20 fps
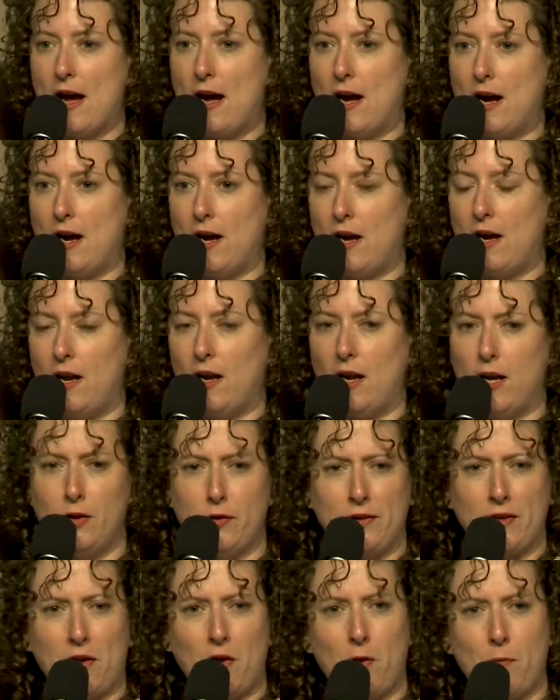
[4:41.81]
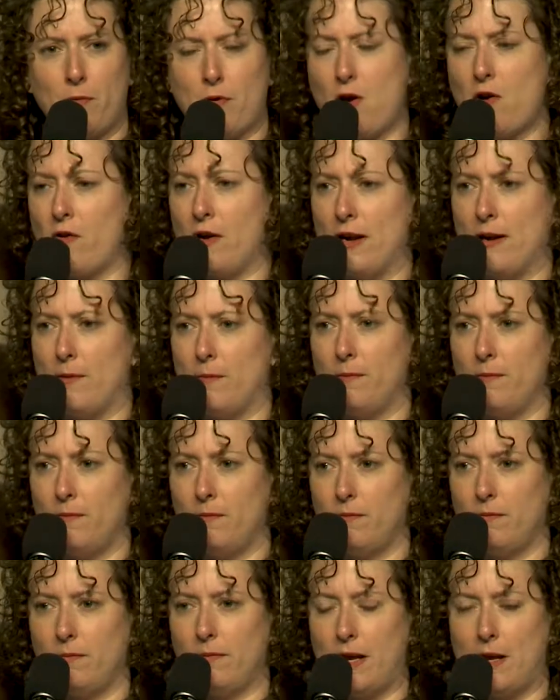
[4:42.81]
And there's a whole program
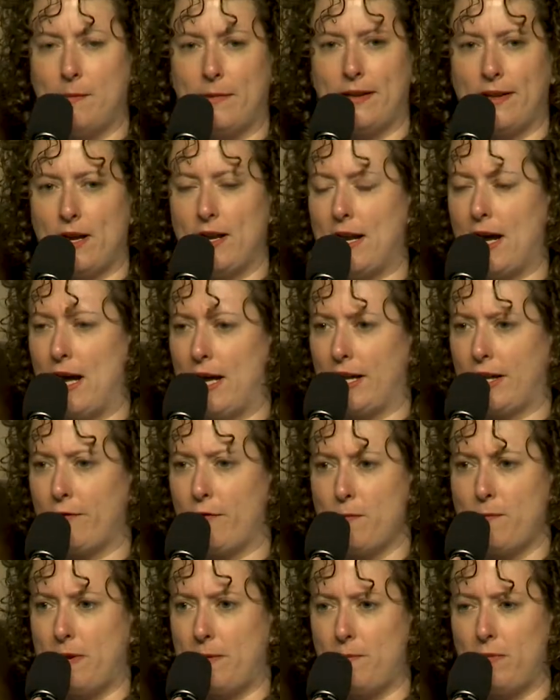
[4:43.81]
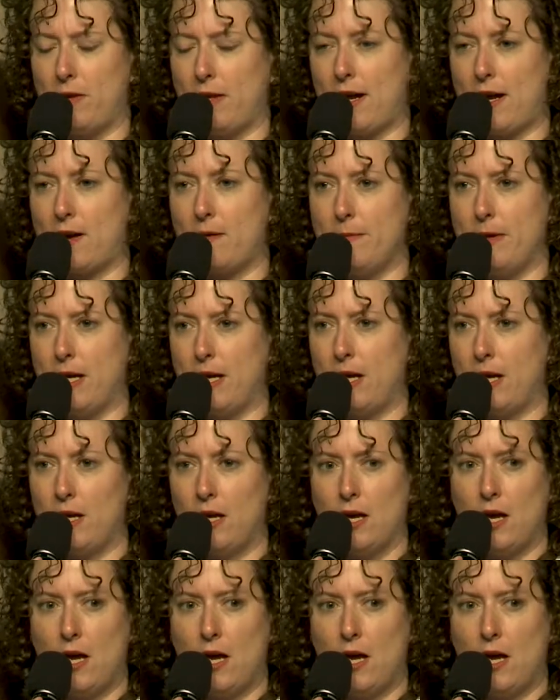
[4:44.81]
Amazon has for people like me."